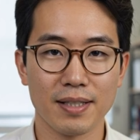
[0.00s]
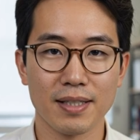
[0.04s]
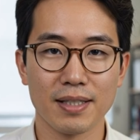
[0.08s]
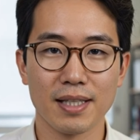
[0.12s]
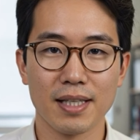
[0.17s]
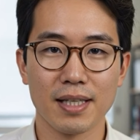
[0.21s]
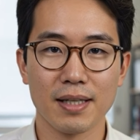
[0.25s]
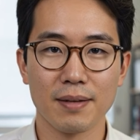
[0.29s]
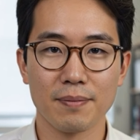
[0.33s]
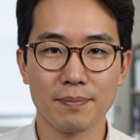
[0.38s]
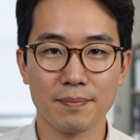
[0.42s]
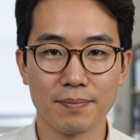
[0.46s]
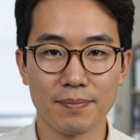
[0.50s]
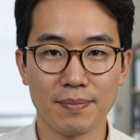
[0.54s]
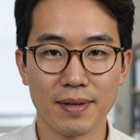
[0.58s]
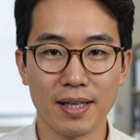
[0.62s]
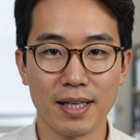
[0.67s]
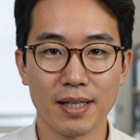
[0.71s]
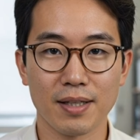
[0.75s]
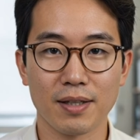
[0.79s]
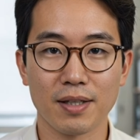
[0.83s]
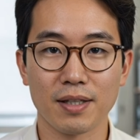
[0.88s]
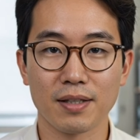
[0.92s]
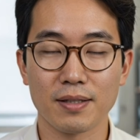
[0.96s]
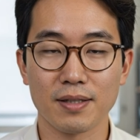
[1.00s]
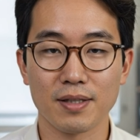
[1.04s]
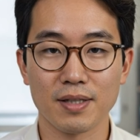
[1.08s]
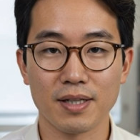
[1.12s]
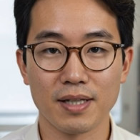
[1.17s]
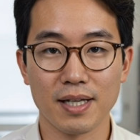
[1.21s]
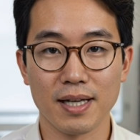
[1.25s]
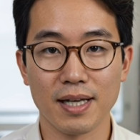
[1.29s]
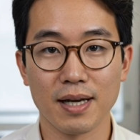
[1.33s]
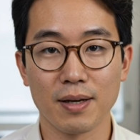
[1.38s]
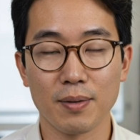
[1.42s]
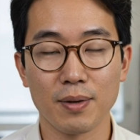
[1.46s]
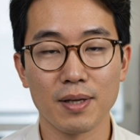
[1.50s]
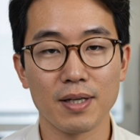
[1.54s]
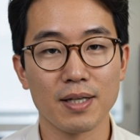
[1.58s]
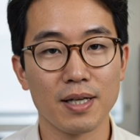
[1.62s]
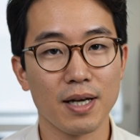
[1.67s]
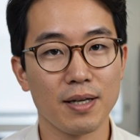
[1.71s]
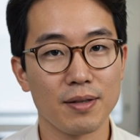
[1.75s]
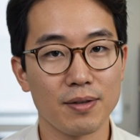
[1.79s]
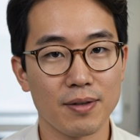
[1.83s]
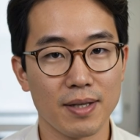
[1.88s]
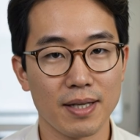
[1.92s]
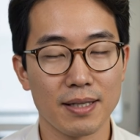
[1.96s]
same ancient genetic
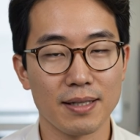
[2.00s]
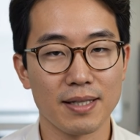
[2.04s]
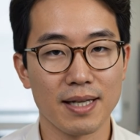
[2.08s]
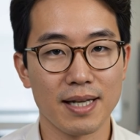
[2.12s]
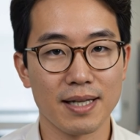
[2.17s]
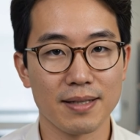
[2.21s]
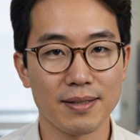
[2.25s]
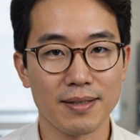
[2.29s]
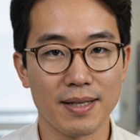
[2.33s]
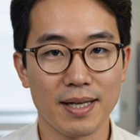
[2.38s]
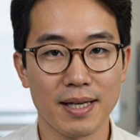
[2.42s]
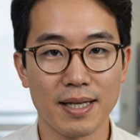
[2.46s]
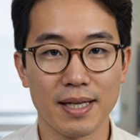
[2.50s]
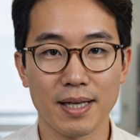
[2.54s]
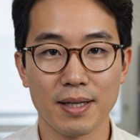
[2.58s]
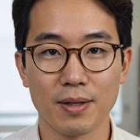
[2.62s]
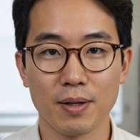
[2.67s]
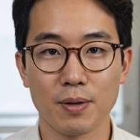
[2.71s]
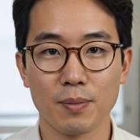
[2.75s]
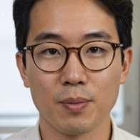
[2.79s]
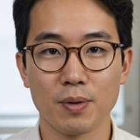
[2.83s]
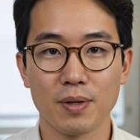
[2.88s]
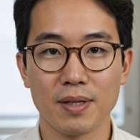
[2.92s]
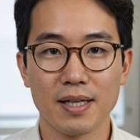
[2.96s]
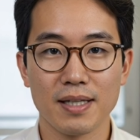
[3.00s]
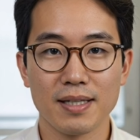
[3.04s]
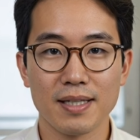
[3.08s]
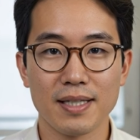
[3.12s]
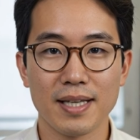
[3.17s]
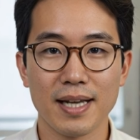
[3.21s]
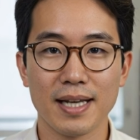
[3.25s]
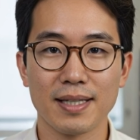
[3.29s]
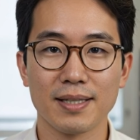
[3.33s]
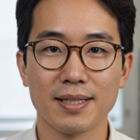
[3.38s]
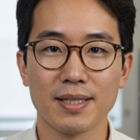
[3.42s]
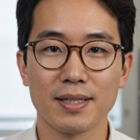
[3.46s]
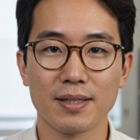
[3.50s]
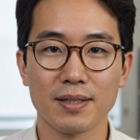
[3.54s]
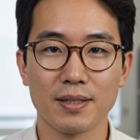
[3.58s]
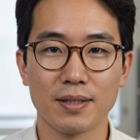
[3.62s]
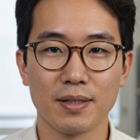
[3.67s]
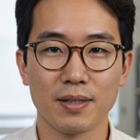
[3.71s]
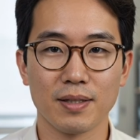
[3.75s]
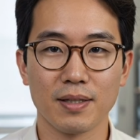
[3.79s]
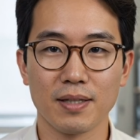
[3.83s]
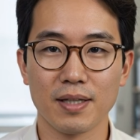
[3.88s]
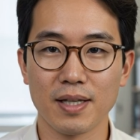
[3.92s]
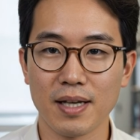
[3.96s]
reshuffling that, in your more distant
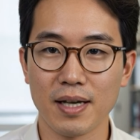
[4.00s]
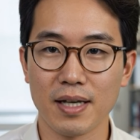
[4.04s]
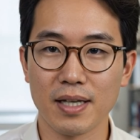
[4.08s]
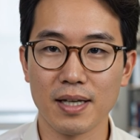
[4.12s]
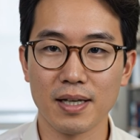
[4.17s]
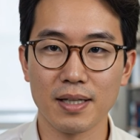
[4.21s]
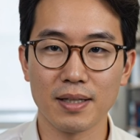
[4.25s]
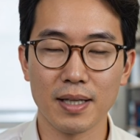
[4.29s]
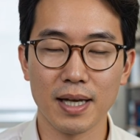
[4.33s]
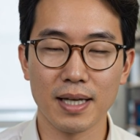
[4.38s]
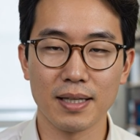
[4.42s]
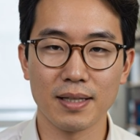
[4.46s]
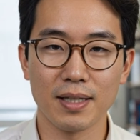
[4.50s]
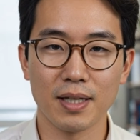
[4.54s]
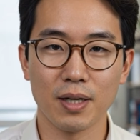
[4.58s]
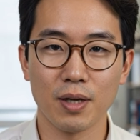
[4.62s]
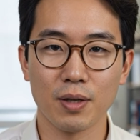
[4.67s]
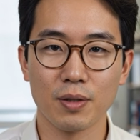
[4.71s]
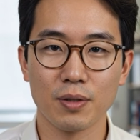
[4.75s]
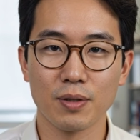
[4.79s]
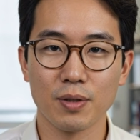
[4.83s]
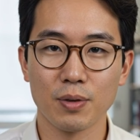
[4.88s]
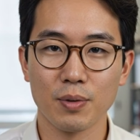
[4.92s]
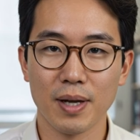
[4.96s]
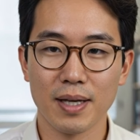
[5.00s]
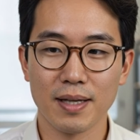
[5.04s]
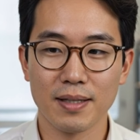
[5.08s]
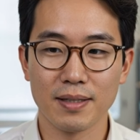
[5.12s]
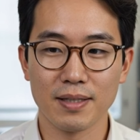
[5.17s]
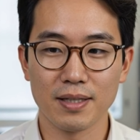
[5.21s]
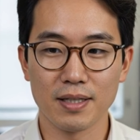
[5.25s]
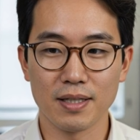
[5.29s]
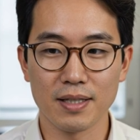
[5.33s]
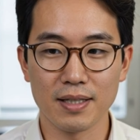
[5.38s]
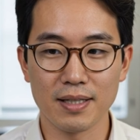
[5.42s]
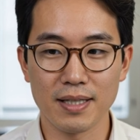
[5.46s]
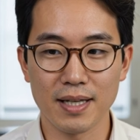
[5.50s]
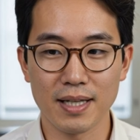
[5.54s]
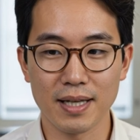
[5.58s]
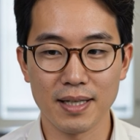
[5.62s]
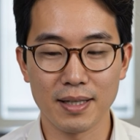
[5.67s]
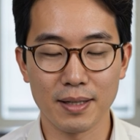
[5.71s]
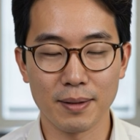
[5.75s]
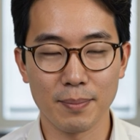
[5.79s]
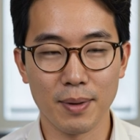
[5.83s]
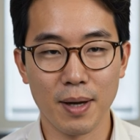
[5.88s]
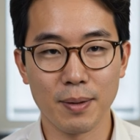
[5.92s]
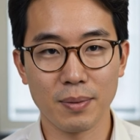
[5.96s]
ancestors, likely also lightened their skin
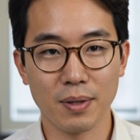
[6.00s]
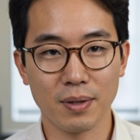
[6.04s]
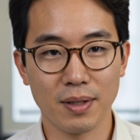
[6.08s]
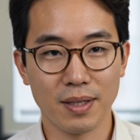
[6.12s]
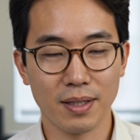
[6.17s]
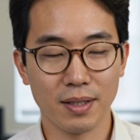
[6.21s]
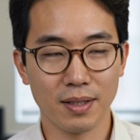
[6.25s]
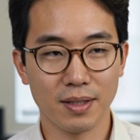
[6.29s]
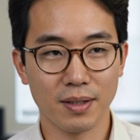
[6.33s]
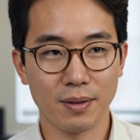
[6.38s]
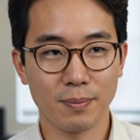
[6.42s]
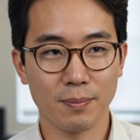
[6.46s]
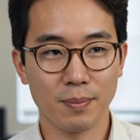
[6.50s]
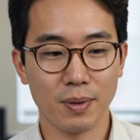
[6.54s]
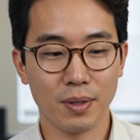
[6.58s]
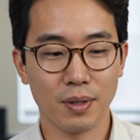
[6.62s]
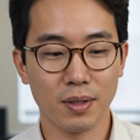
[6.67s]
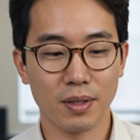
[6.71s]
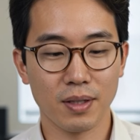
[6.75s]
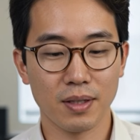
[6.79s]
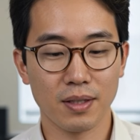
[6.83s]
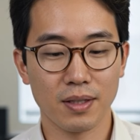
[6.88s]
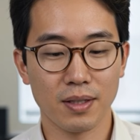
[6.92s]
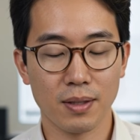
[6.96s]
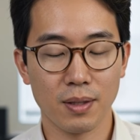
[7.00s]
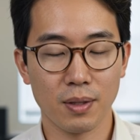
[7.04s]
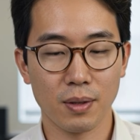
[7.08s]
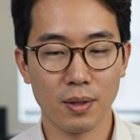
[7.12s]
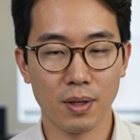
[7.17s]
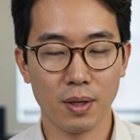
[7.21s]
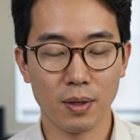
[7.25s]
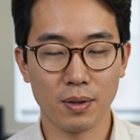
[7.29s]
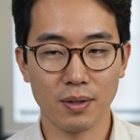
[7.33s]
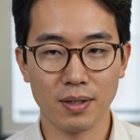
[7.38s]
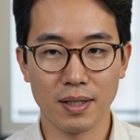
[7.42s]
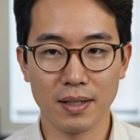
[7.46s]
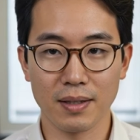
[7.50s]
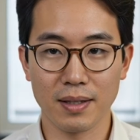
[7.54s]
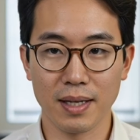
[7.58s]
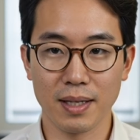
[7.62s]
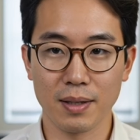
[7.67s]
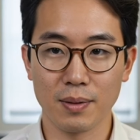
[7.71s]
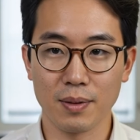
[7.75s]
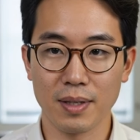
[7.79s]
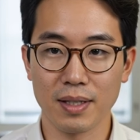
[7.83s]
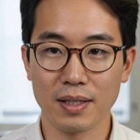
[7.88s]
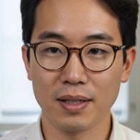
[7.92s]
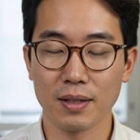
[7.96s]
as populations pushed into low
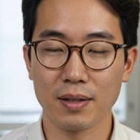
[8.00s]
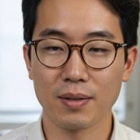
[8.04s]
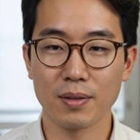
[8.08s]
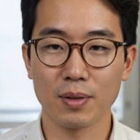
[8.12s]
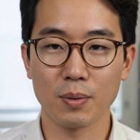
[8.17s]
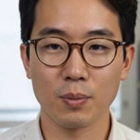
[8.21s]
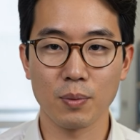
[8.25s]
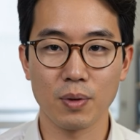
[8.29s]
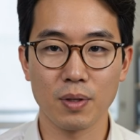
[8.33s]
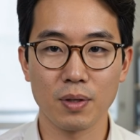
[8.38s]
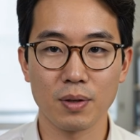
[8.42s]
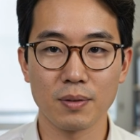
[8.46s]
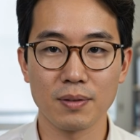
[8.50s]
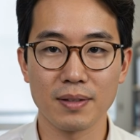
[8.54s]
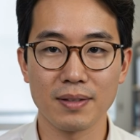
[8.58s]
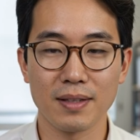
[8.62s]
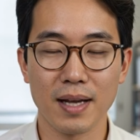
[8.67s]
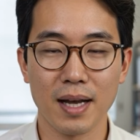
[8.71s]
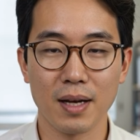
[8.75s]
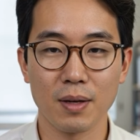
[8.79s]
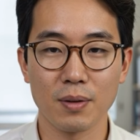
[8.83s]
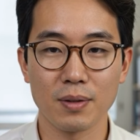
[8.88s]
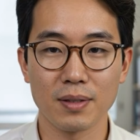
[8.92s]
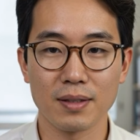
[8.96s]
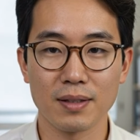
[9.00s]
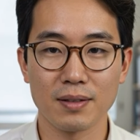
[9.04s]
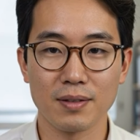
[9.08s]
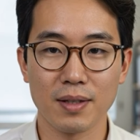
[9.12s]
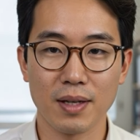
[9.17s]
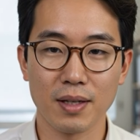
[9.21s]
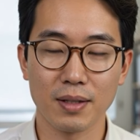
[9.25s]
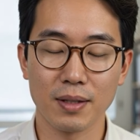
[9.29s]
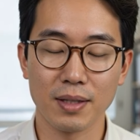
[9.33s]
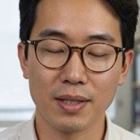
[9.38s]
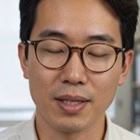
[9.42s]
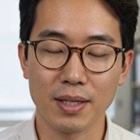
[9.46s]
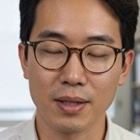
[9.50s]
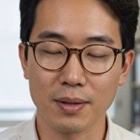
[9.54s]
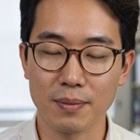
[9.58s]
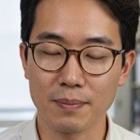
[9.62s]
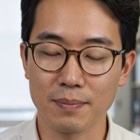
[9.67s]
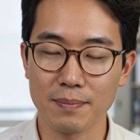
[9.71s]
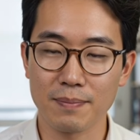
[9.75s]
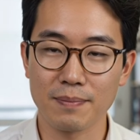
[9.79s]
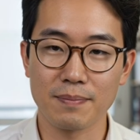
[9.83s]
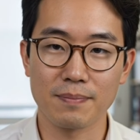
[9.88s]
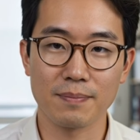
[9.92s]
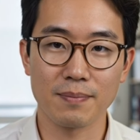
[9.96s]
sunlight regions of the world thousands of years ago.
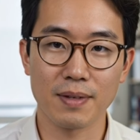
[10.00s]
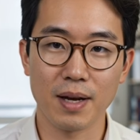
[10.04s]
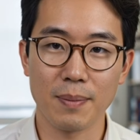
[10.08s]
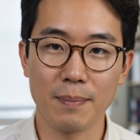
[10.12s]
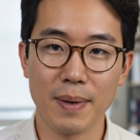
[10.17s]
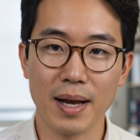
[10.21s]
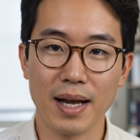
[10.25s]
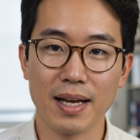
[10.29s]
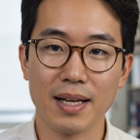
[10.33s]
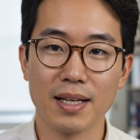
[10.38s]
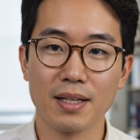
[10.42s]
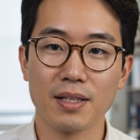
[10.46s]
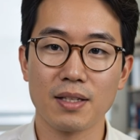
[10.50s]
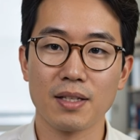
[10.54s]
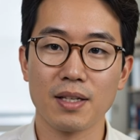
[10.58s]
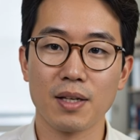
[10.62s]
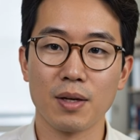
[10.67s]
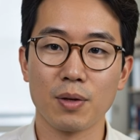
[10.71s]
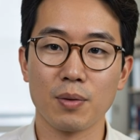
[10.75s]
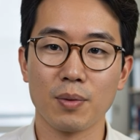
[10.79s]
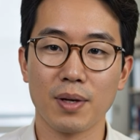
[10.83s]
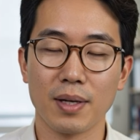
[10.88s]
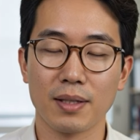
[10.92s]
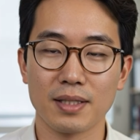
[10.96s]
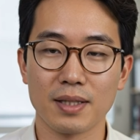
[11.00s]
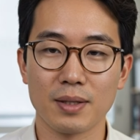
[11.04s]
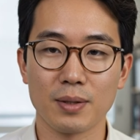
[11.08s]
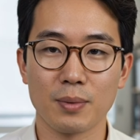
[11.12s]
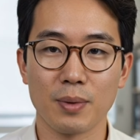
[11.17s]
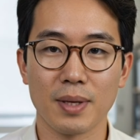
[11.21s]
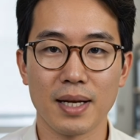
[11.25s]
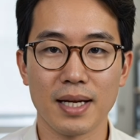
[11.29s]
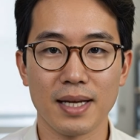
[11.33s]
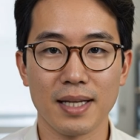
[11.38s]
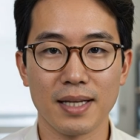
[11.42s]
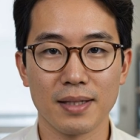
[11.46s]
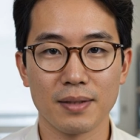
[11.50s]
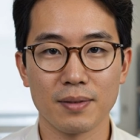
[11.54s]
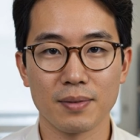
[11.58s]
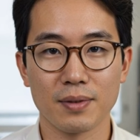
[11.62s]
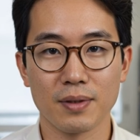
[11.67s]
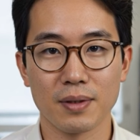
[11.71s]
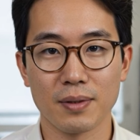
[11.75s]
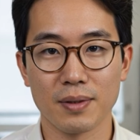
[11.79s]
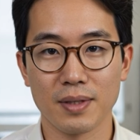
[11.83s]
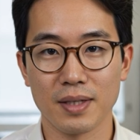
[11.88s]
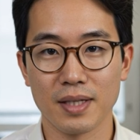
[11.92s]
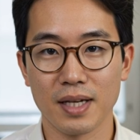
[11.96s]
A package deal written into a
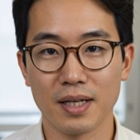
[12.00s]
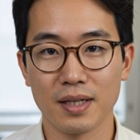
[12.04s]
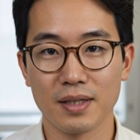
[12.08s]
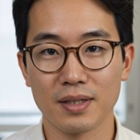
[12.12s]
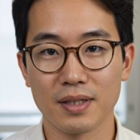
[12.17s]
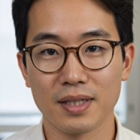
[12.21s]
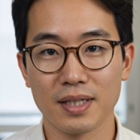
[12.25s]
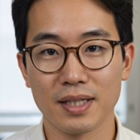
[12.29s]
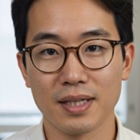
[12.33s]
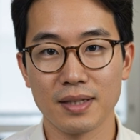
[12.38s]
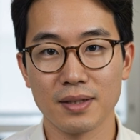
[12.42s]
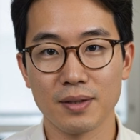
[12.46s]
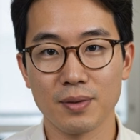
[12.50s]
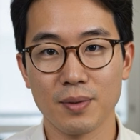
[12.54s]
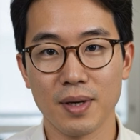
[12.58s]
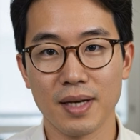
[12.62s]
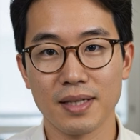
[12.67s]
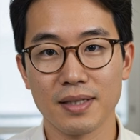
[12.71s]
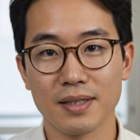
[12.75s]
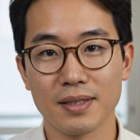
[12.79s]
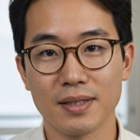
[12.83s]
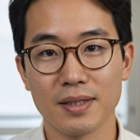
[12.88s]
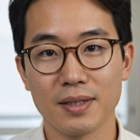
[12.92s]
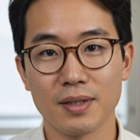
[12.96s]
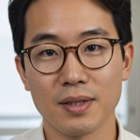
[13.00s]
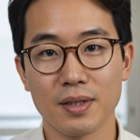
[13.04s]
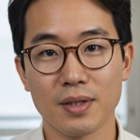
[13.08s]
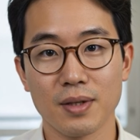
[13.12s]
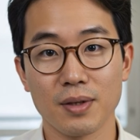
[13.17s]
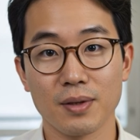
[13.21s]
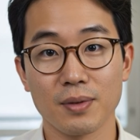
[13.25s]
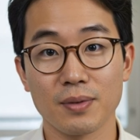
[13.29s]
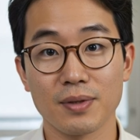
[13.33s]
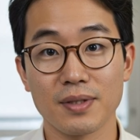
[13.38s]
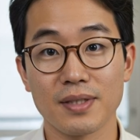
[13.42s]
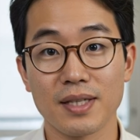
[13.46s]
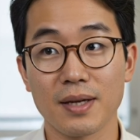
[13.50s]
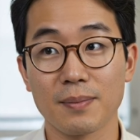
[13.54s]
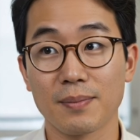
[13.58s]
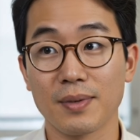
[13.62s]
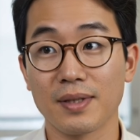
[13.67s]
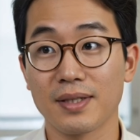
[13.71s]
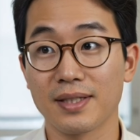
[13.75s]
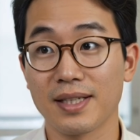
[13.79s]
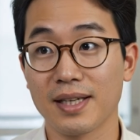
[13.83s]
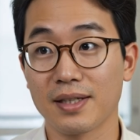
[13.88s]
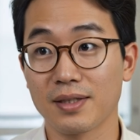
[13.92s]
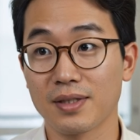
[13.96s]
handful of shared genes rather than two
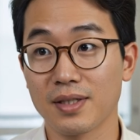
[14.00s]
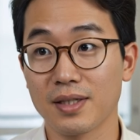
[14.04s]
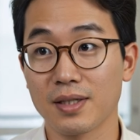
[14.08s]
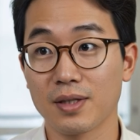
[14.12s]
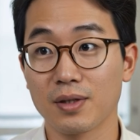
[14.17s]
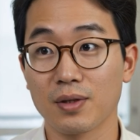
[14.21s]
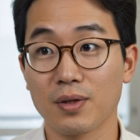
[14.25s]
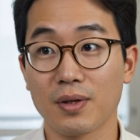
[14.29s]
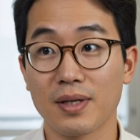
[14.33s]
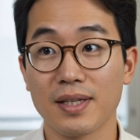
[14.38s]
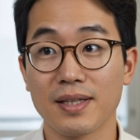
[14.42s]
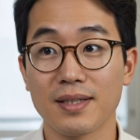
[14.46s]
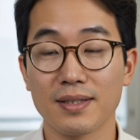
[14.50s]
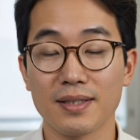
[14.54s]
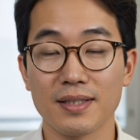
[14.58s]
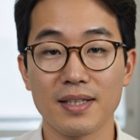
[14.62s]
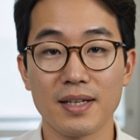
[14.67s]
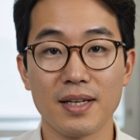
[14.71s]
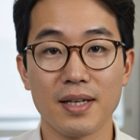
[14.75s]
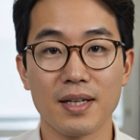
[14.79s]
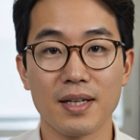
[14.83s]
separately engineered traits.